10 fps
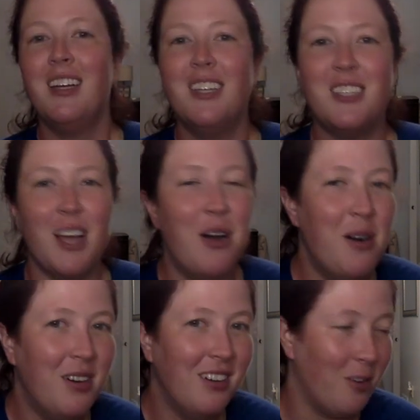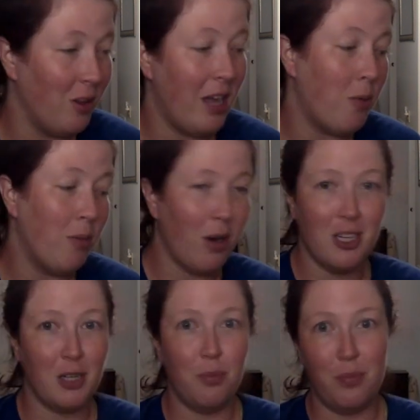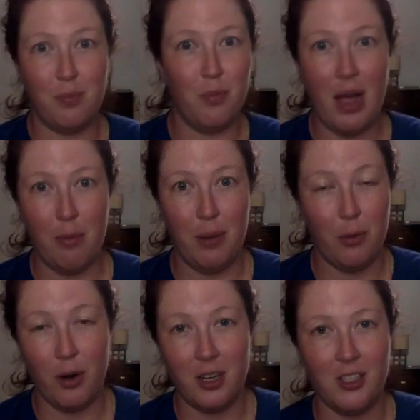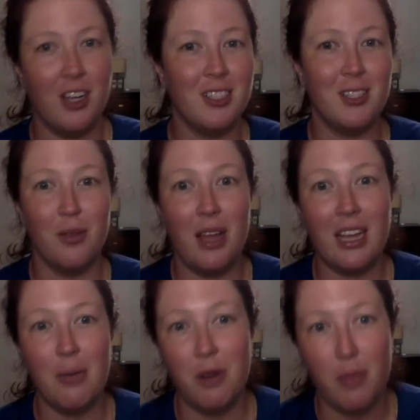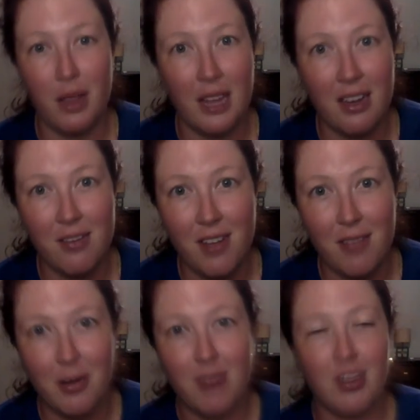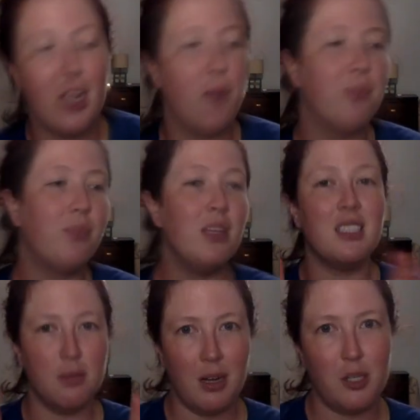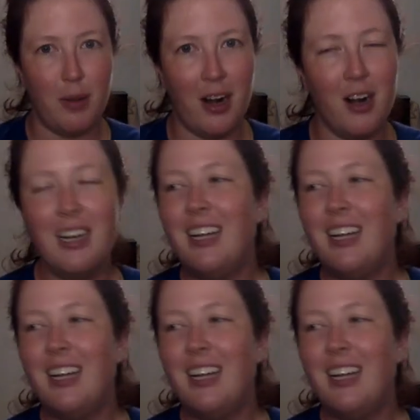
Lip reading: So, or like one project had been worked on, so like it would have been like a 5-minute video. This is much better.